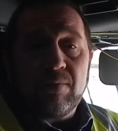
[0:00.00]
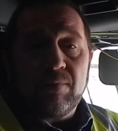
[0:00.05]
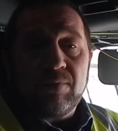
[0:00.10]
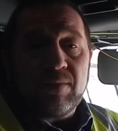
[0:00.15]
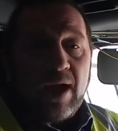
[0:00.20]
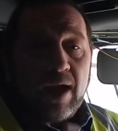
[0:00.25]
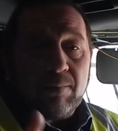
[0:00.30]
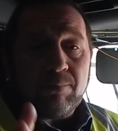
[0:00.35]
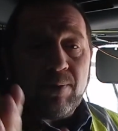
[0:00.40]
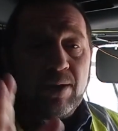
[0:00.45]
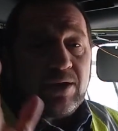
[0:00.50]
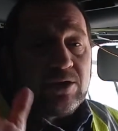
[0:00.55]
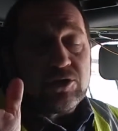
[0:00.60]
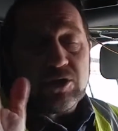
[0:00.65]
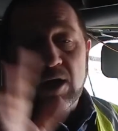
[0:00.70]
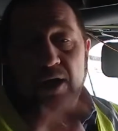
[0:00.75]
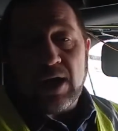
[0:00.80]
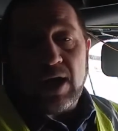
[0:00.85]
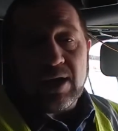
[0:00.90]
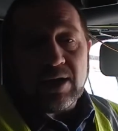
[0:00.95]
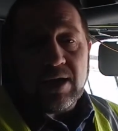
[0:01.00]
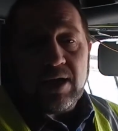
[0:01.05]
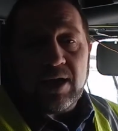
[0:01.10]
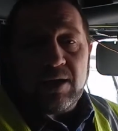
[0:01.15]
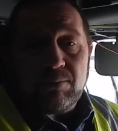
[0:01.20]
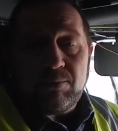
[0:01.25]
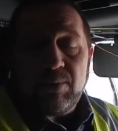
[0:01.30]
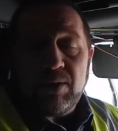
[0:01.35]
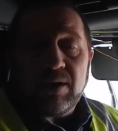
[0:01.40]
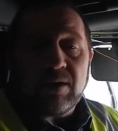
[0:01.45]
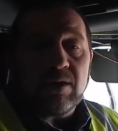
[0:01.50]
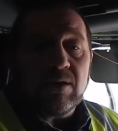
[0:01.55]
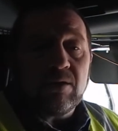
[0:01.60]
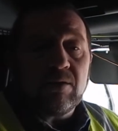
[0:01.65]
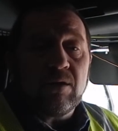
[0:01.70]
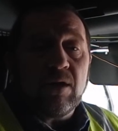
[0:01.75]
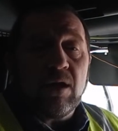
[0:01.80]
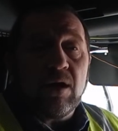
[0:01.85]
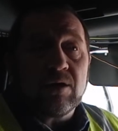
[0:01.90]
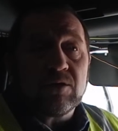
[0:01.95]
That paycheck I can't beat
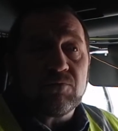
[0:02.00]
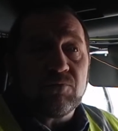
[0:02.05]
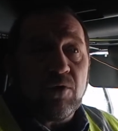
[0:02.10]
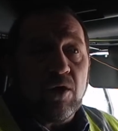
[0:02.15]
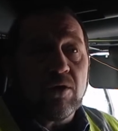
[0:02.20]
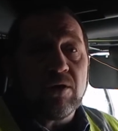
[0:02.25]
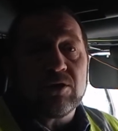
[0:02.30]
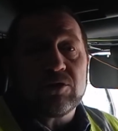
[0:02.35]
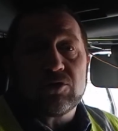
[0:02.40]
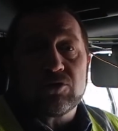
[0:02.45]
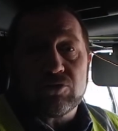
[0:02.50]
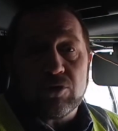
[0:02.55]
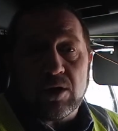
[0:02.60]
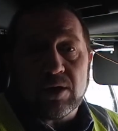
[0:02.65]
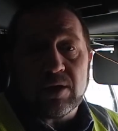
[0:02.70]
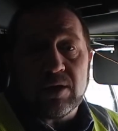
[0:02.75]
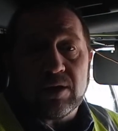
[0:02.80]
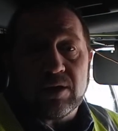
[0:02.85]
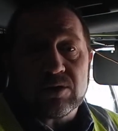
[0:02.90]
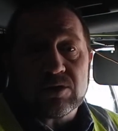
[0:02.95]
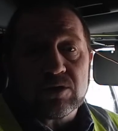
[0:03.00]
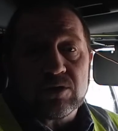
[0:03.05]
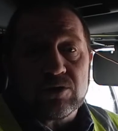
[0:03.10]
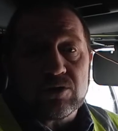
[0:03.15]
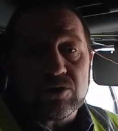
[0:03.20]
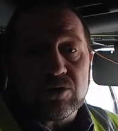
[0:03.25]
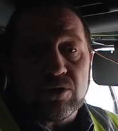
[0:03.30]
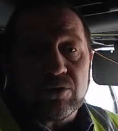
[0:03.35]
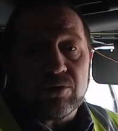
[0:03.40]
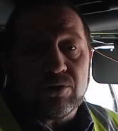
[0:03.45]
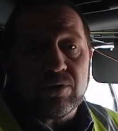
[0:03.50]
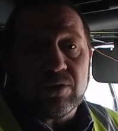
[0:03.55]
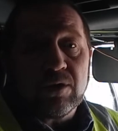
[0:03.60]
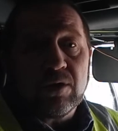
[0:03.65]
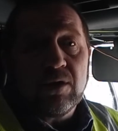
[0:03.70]
in as far as trucking is concerned.